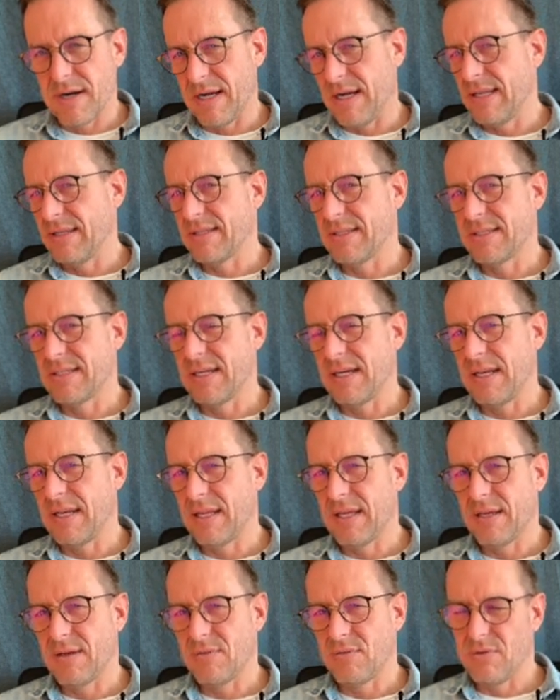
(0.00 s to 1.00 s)

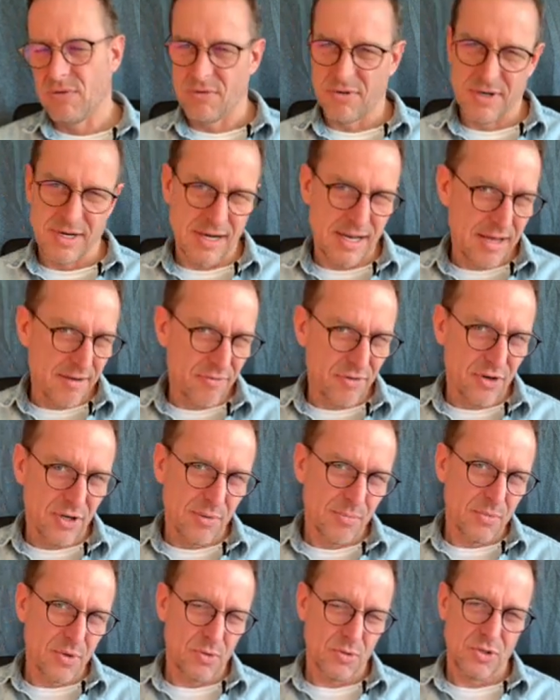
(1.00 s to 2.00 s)
entertaining. You're never
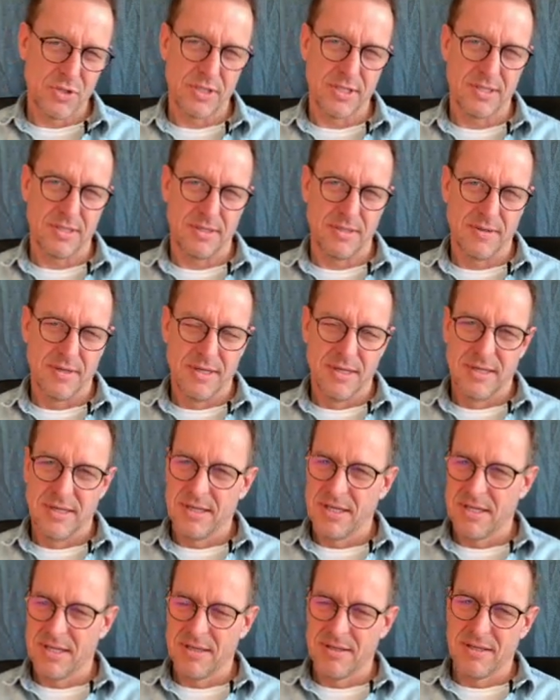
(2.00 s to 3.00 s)
emotional.
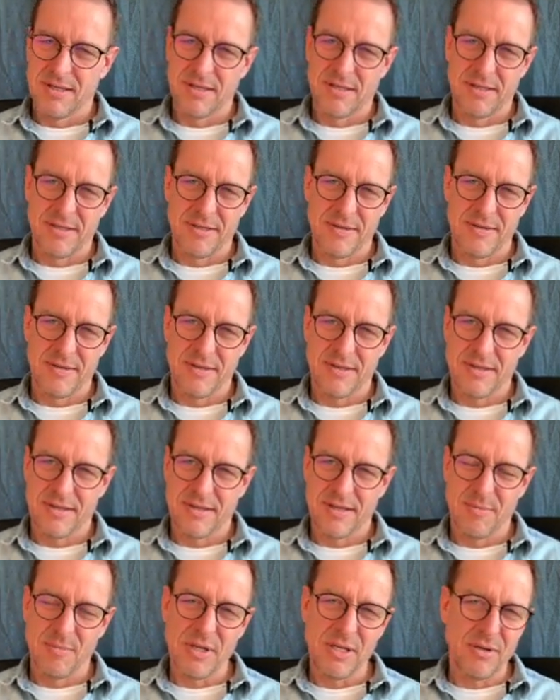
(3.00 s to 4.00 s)
I
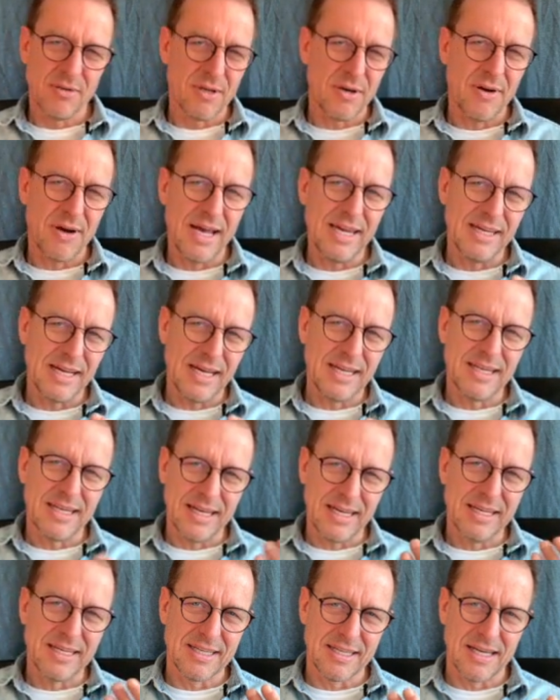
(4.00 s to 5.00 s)
mean, you know, I
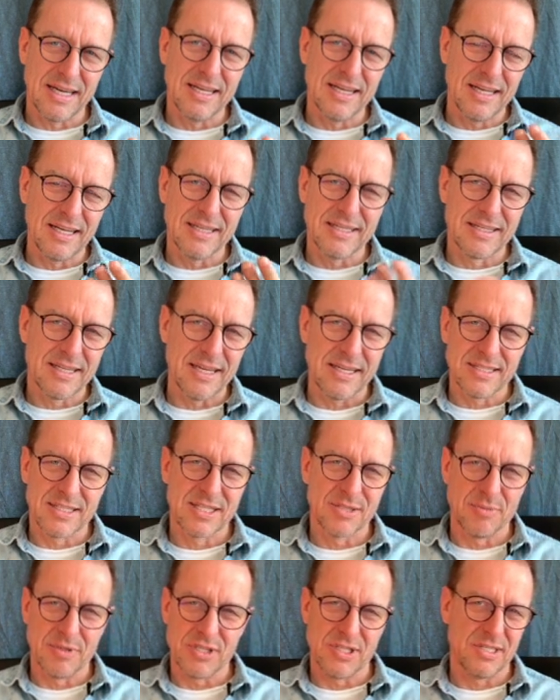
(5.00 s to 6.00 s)
like
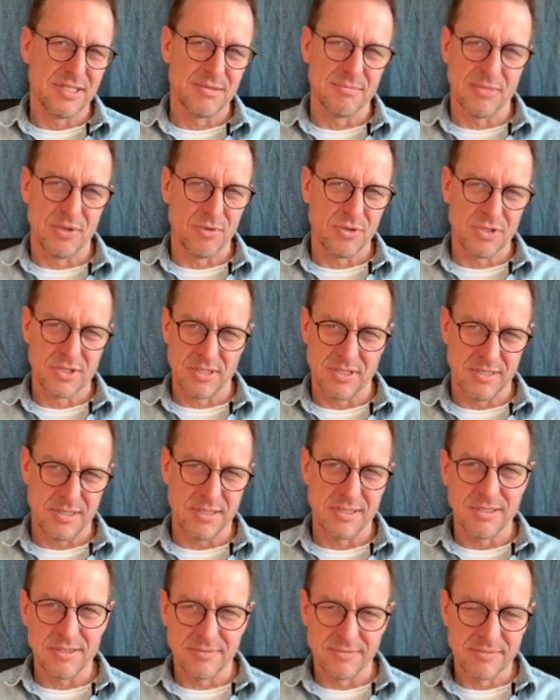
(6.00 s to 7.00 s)
text which is
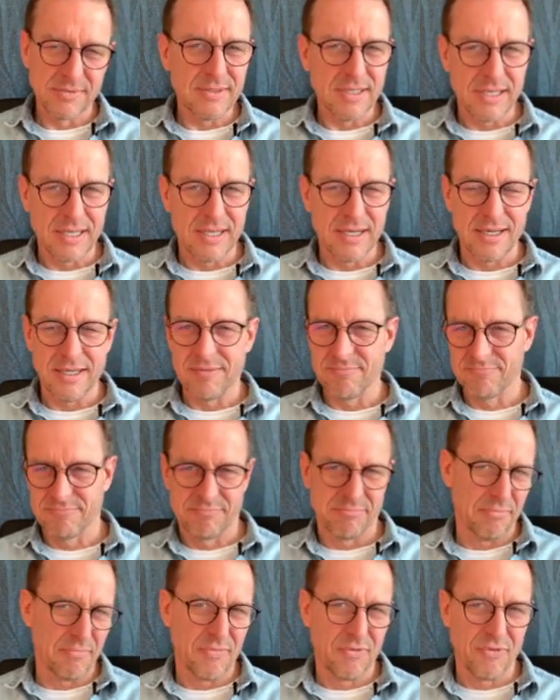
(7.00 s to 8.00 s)
emotional.
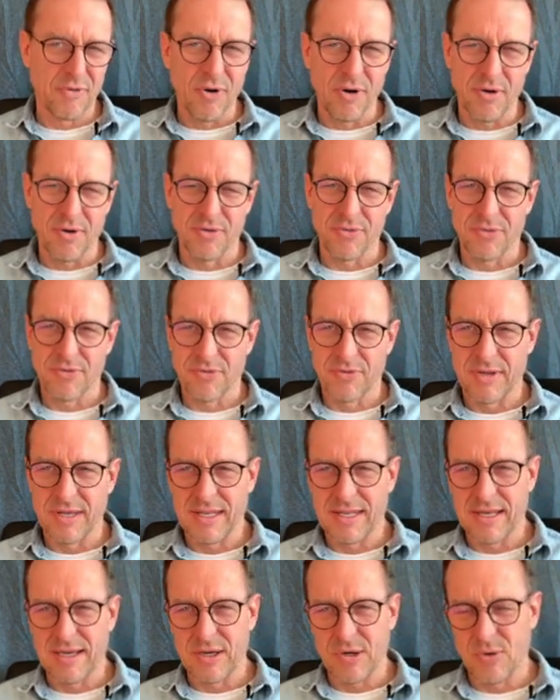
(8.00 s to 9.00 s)
Of course,
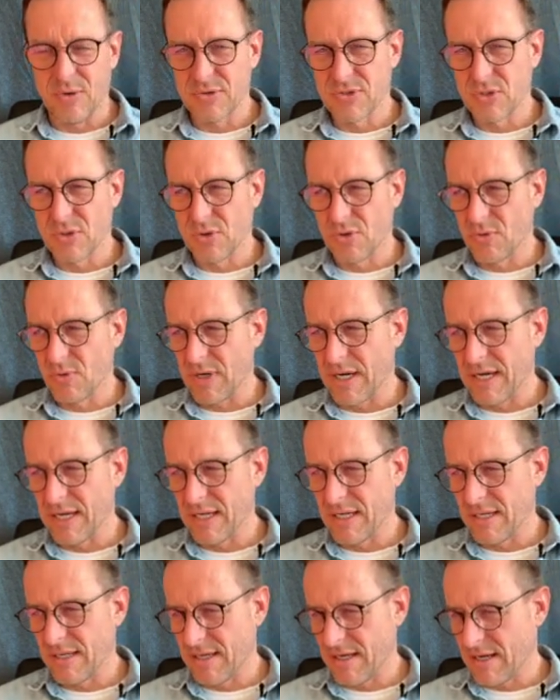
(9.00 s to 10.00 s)
and I also
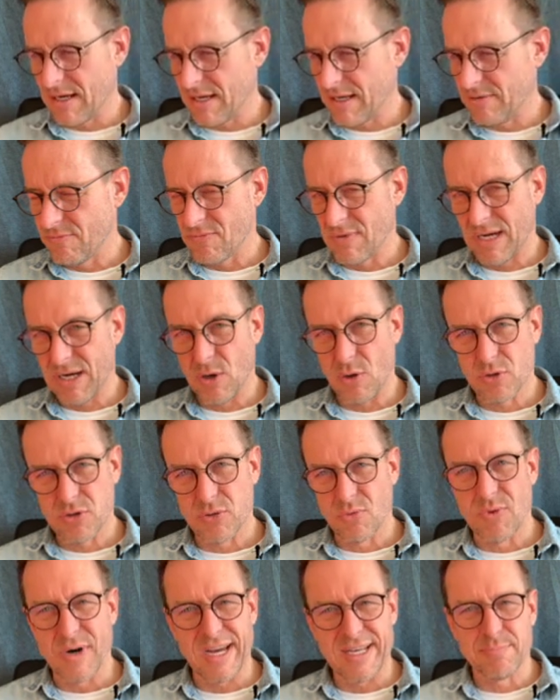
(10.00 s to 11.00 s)

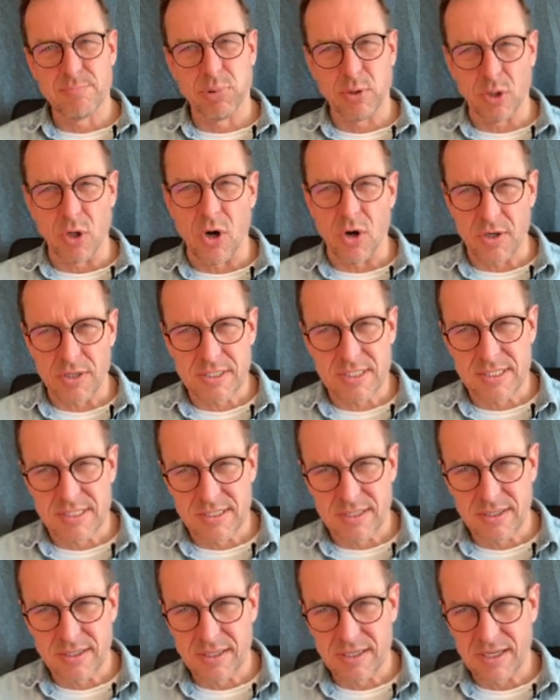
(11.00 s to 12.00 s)
write blogs.
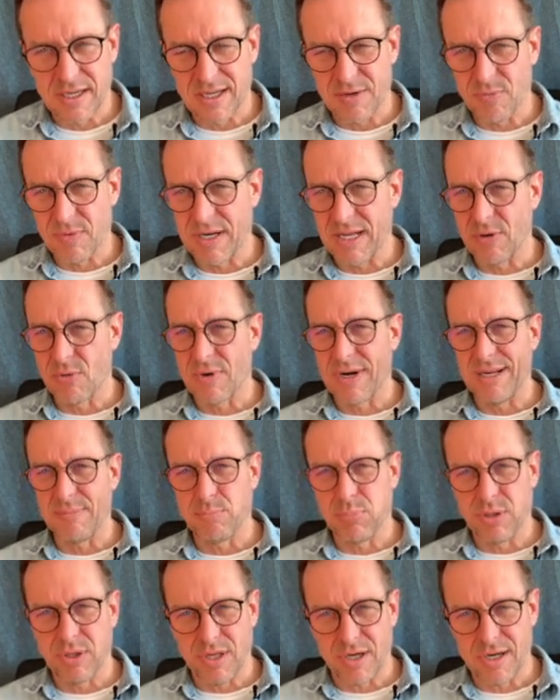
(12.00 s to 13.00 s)
And when I write
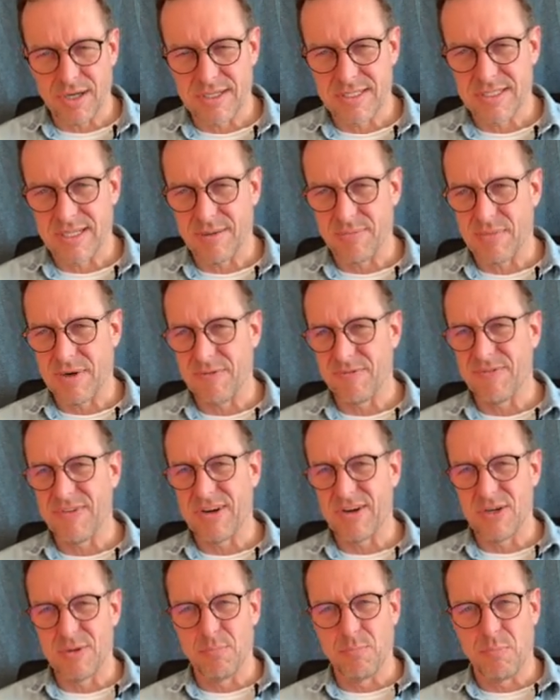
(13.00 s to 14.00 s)
blogs, I'm
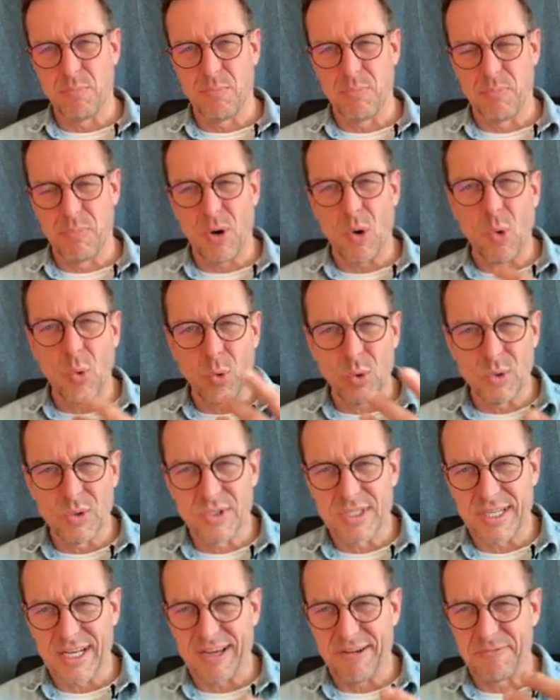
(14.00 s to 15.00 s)
very bold
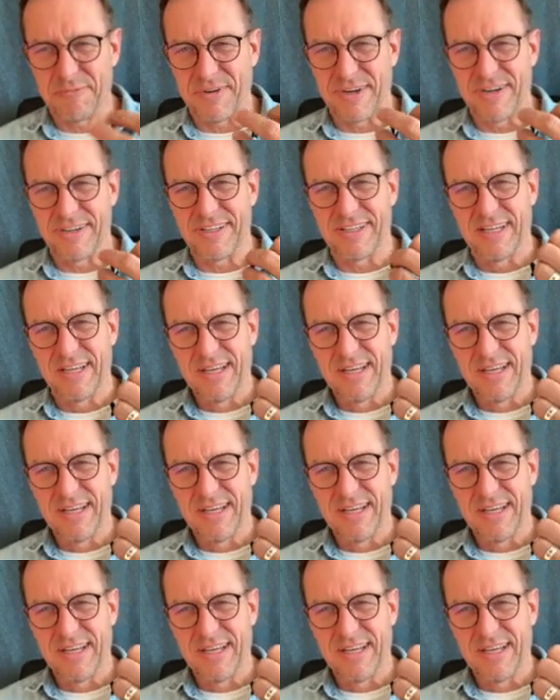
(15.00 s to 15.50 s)
and I'm very